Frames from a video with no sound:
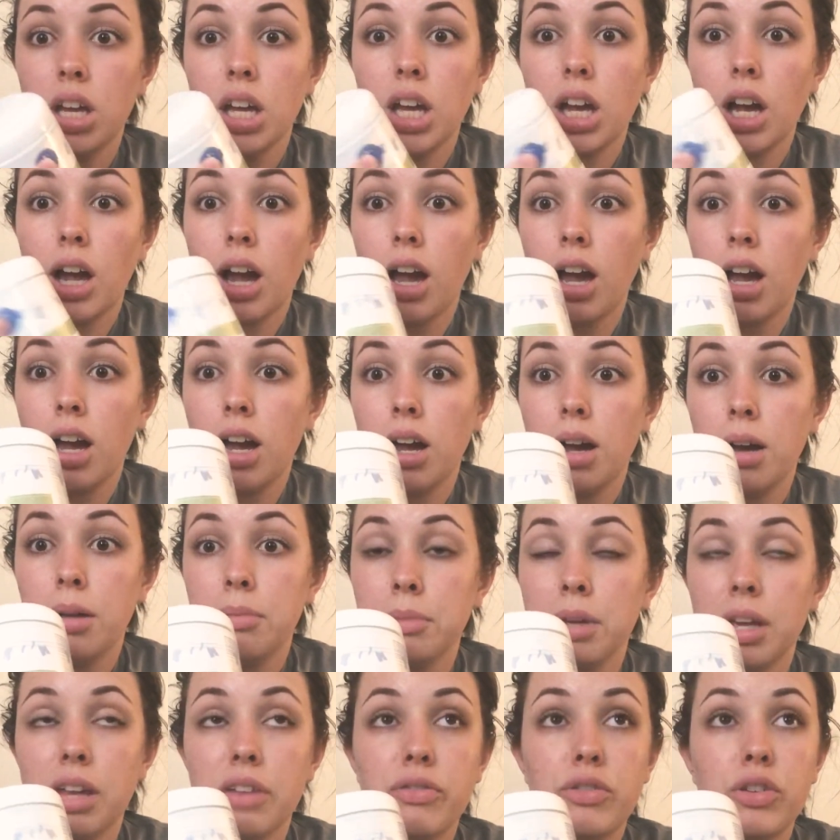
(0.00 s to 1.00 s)

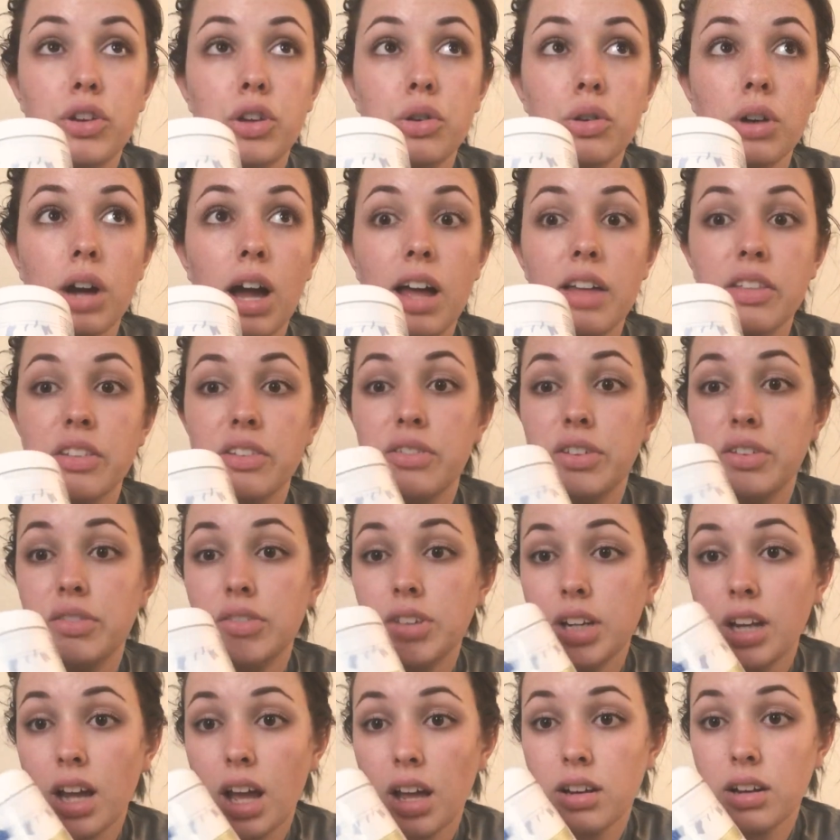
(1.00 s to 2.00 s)
If you got the
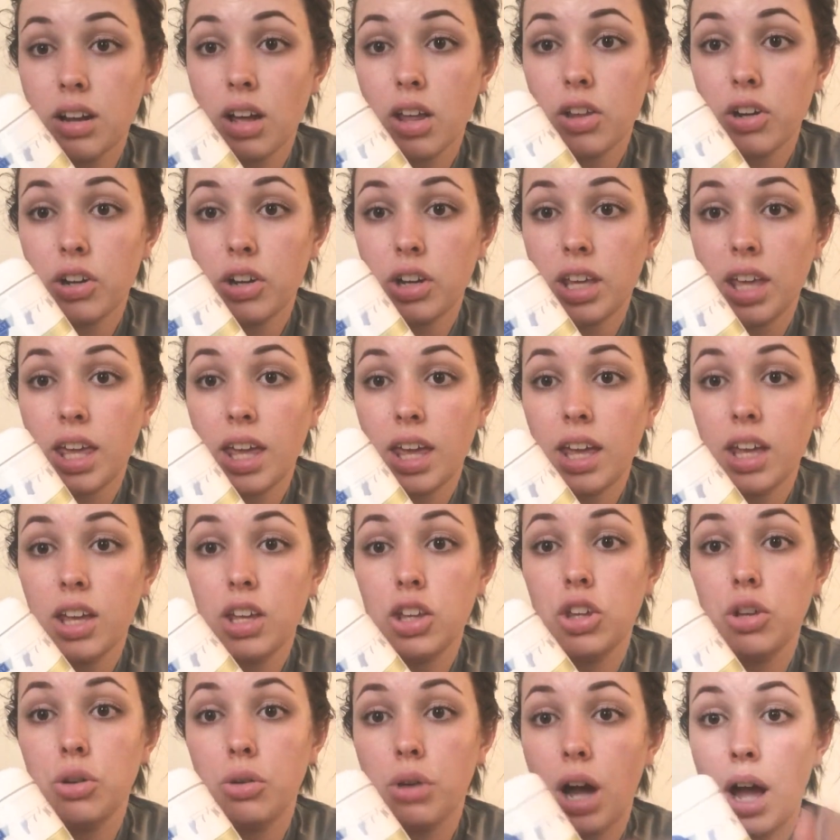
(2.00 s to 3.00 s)
$59
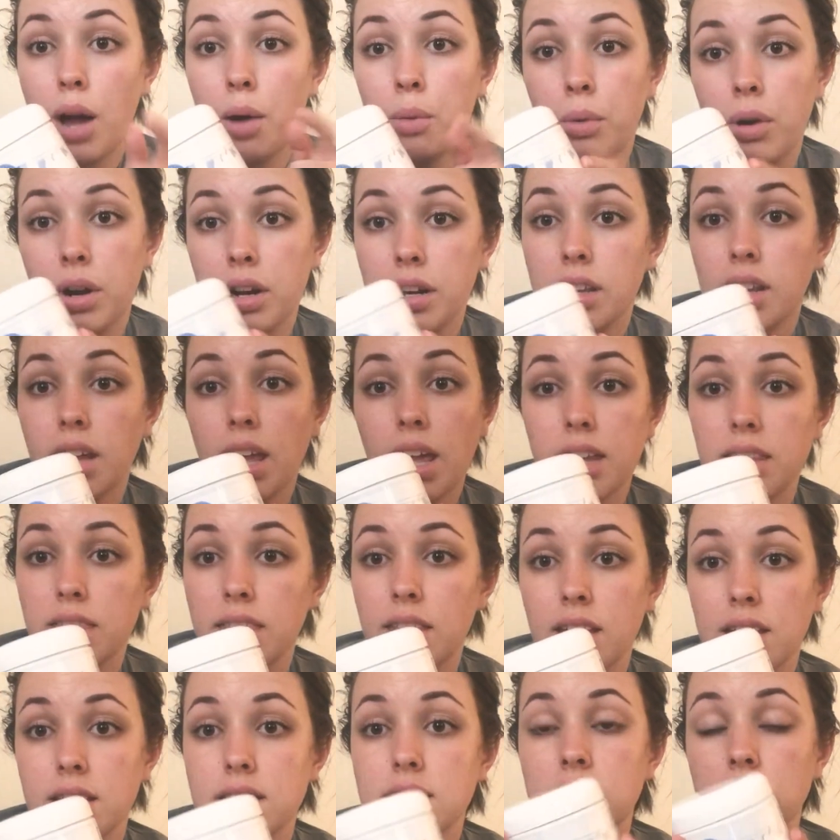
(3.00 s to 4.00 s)
kit, you got one like
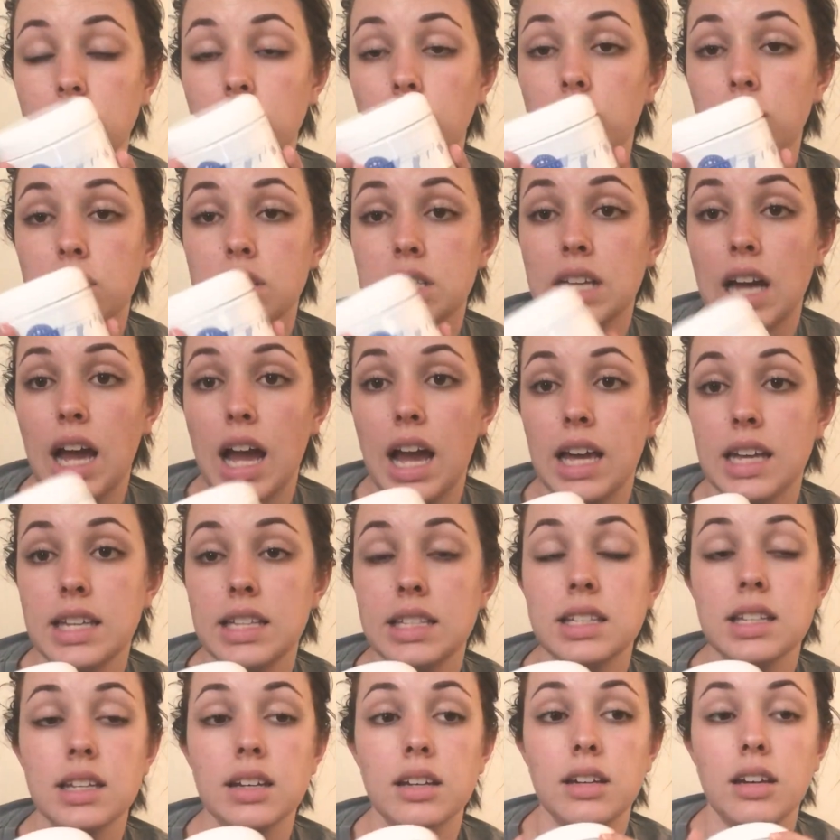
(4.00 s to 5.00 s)
this in your
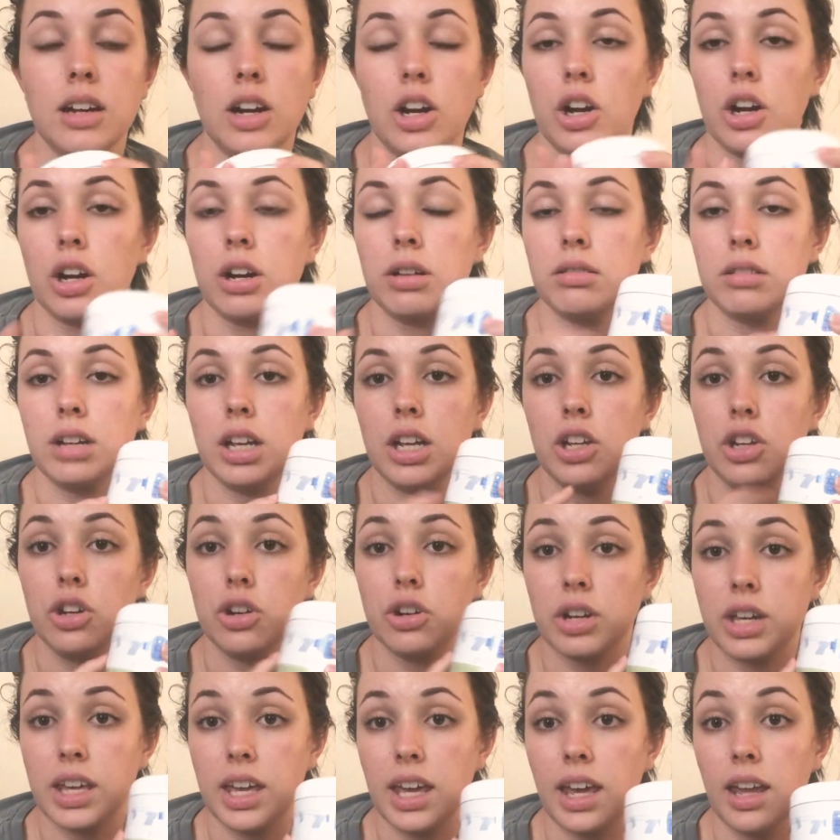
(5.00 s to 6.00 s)
size or in
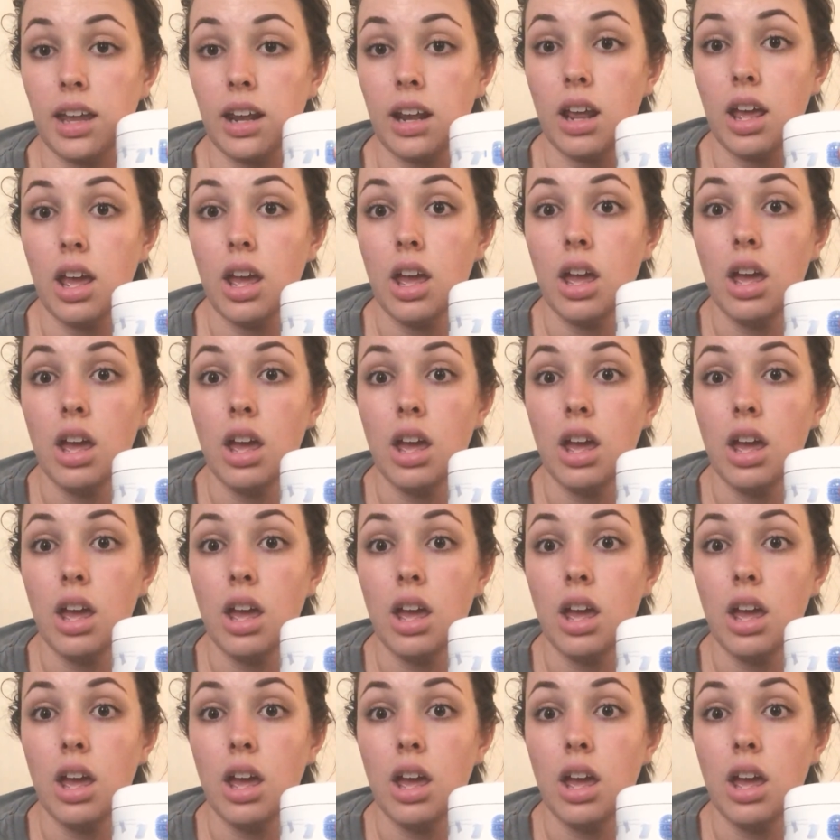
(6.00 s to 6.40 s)
your kit,